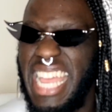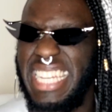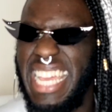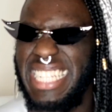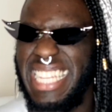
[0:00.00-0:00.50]
and
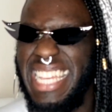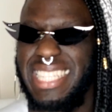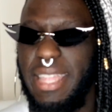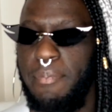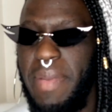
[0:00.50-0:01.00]
it
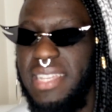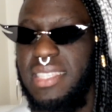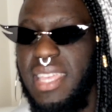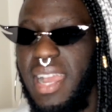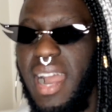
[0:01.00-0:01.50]
is the best
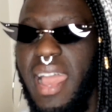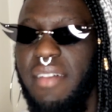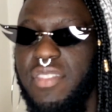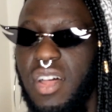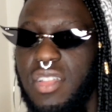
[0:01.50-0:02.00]
thing I
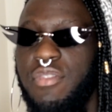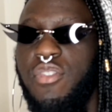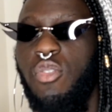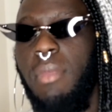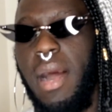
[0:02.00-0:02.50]
have done
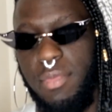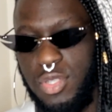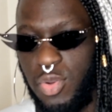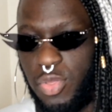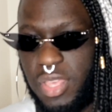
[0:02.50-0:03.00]
for my
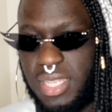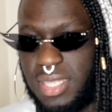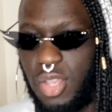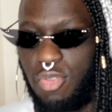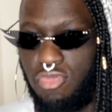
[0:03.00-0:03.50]
musical
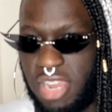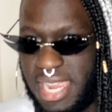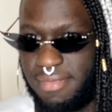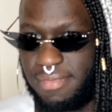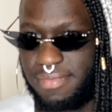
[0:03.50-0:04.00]
theatre career.